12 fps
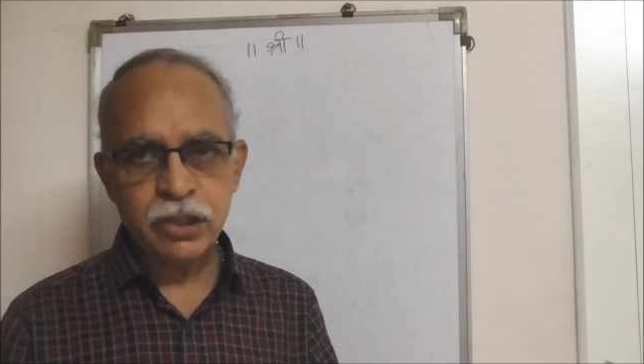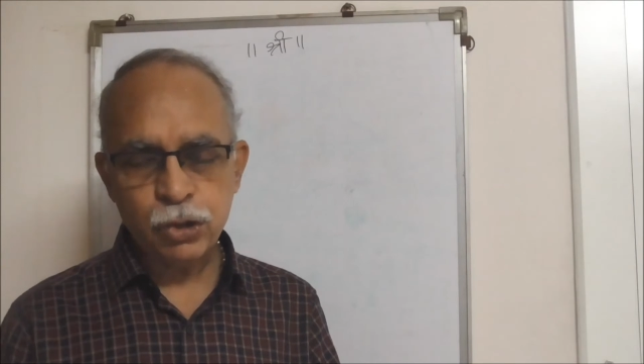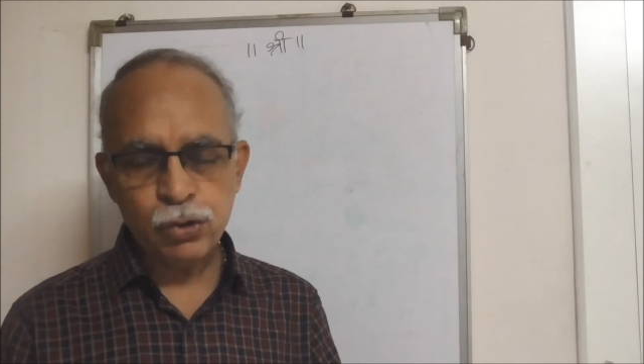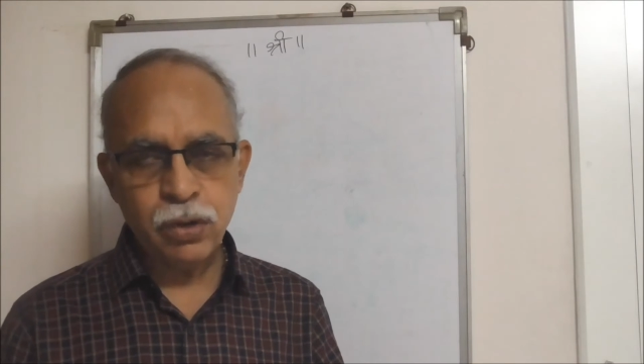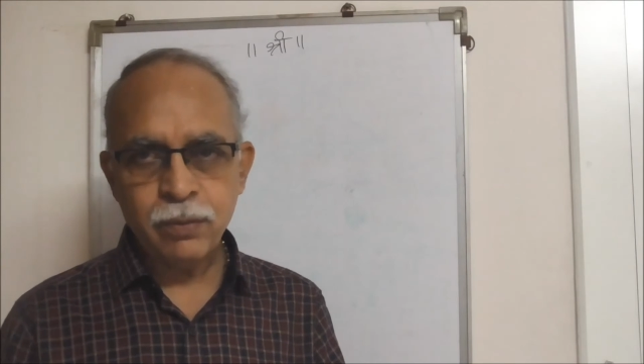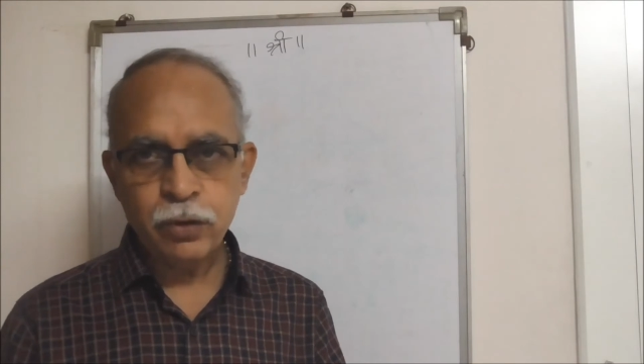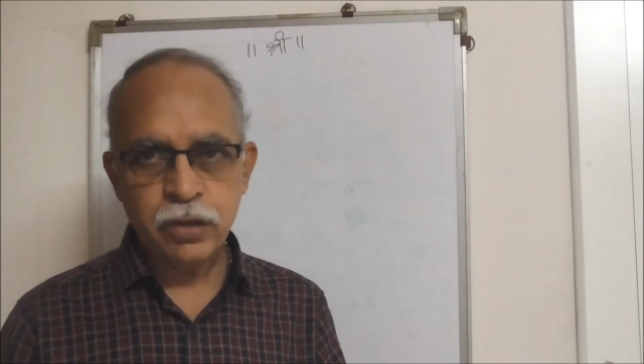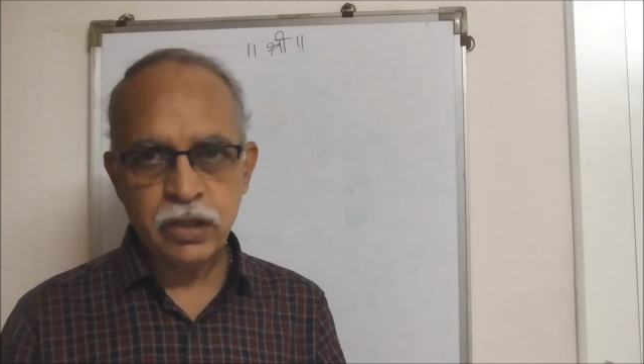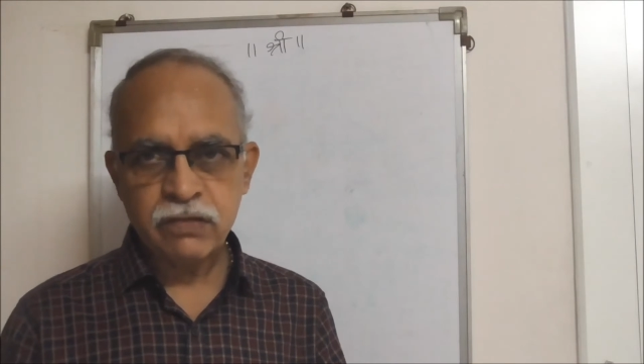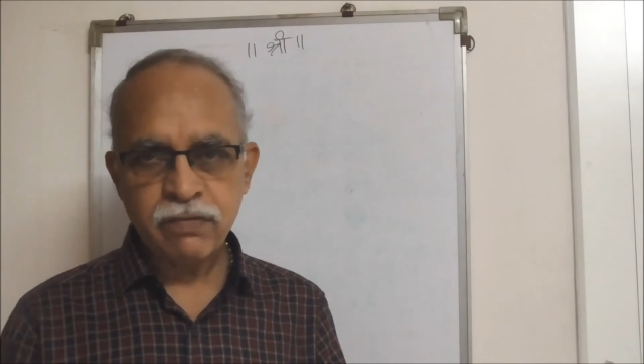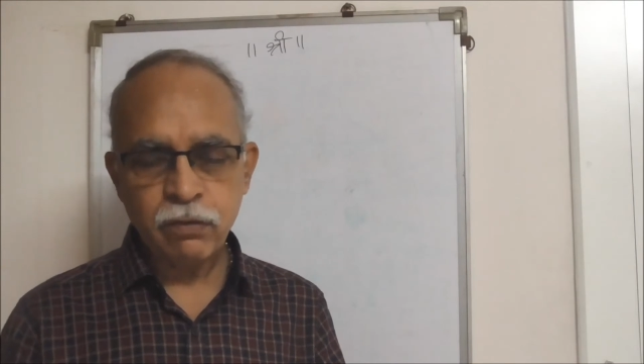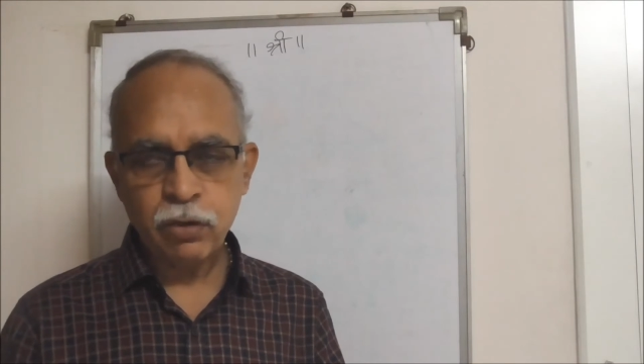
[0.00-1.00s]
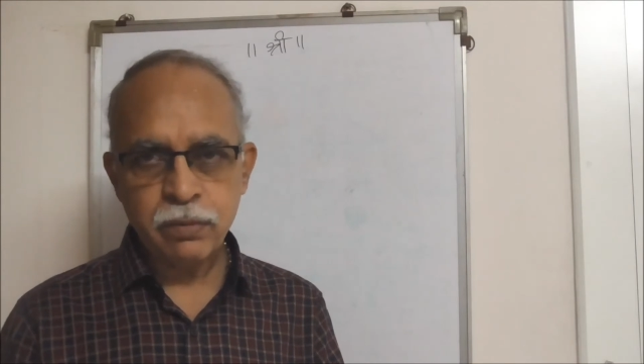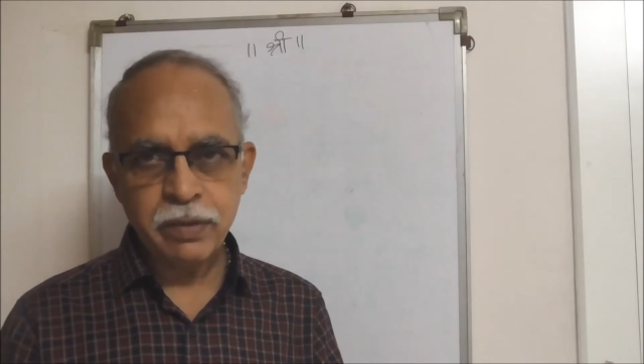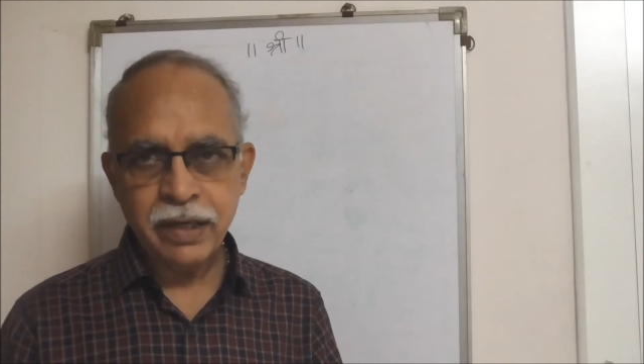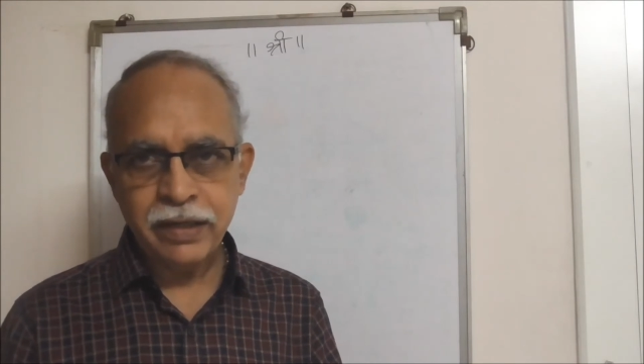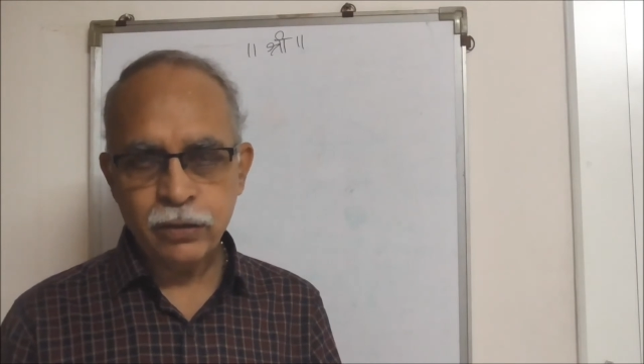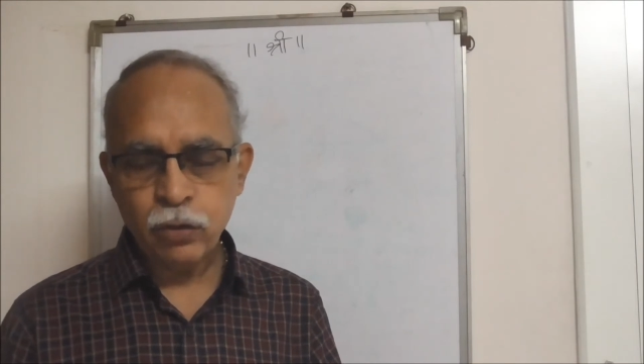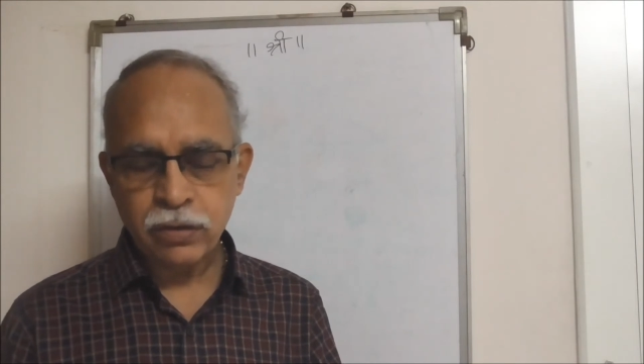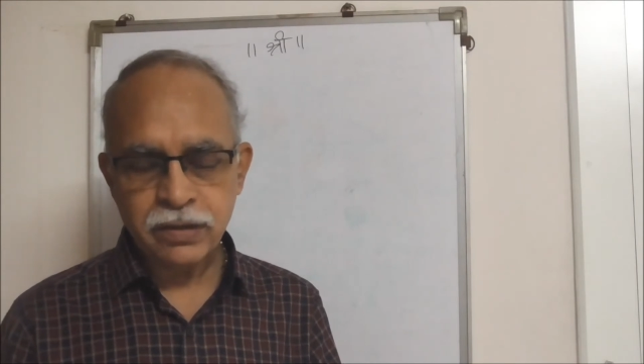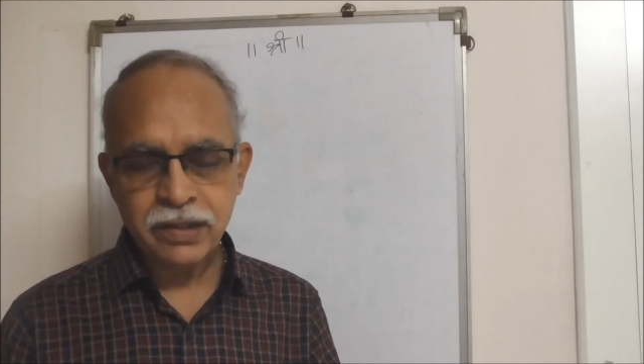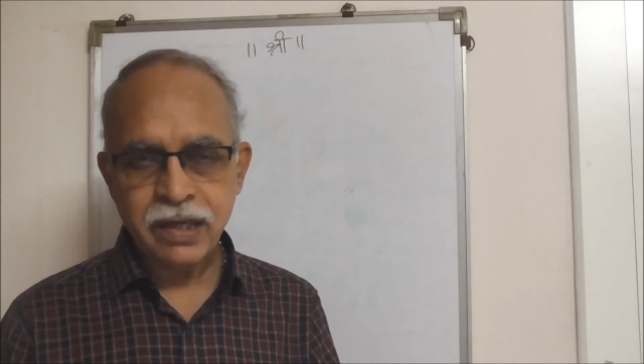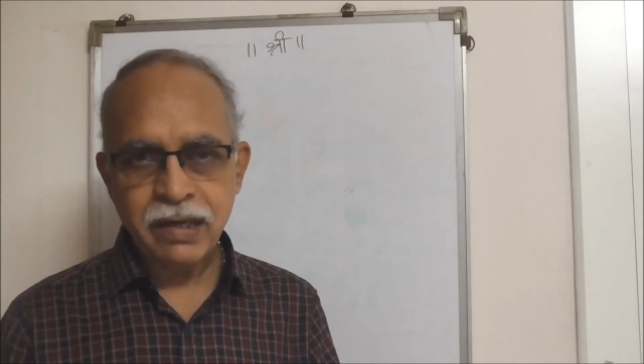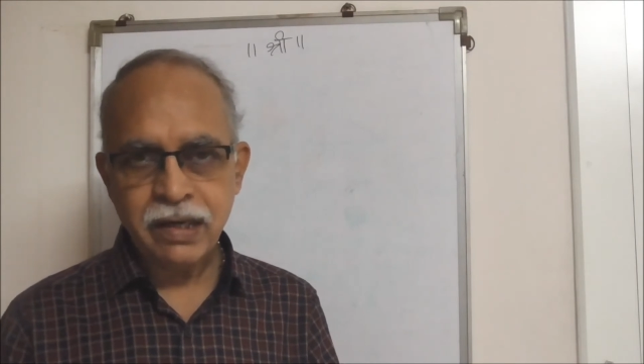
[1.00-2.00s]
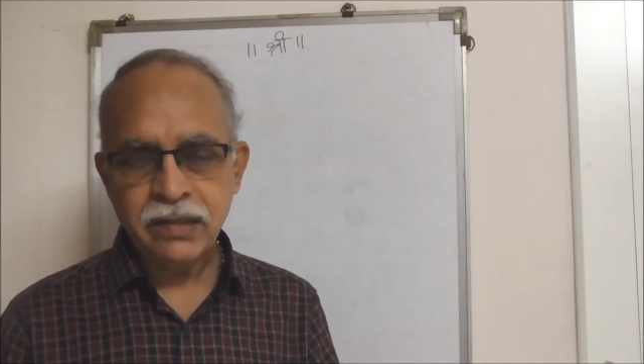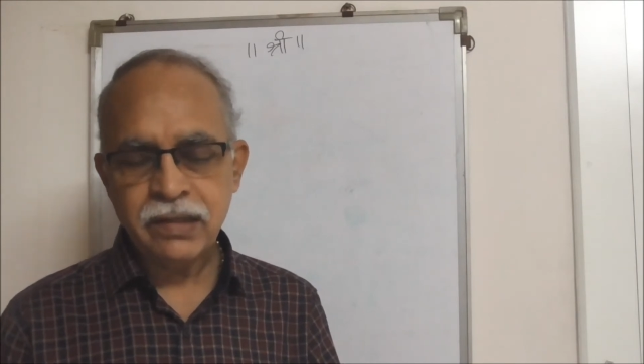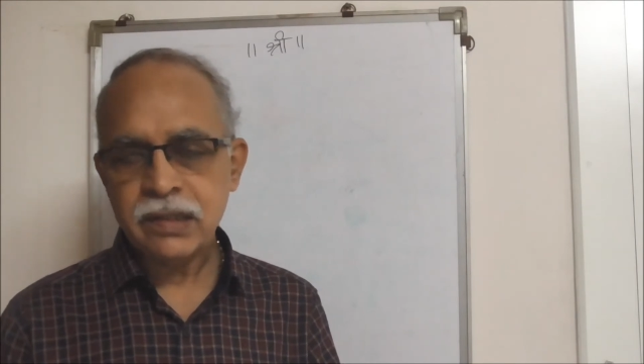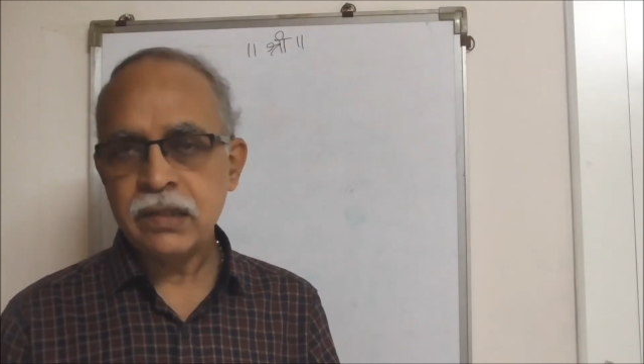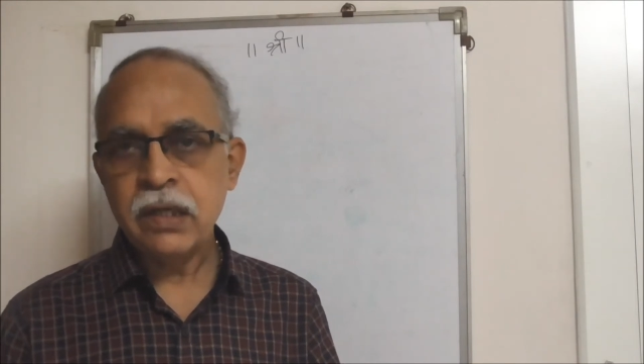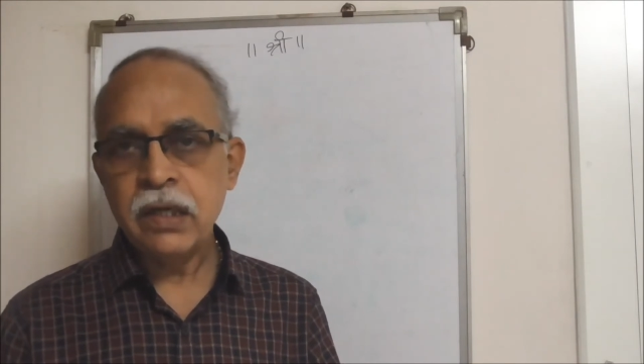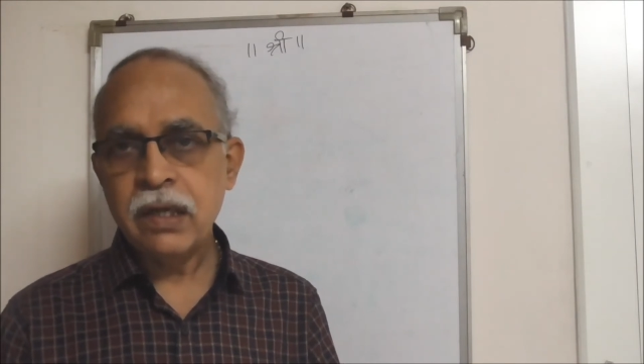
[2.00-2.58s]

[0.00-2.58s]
tissue, ammonia is found to be highly toxic, and hence